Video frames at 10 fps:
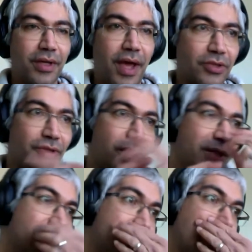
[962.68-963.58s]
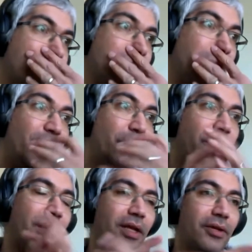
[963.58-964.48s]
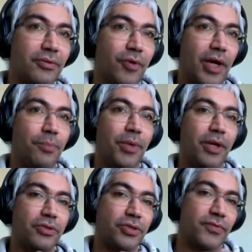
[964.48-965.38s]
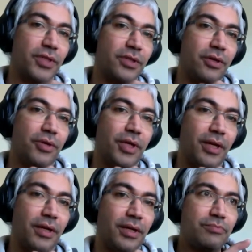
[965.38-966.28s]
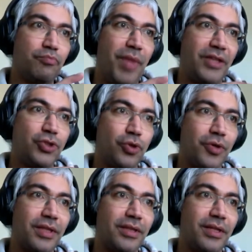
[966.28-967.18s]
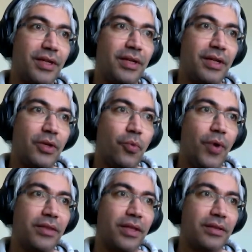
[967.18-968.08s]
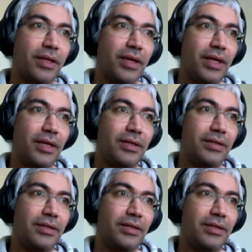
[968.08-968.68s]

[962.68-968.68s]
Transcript: actually started rewriting quite a bunch of the code and made sure that they did it in a way that they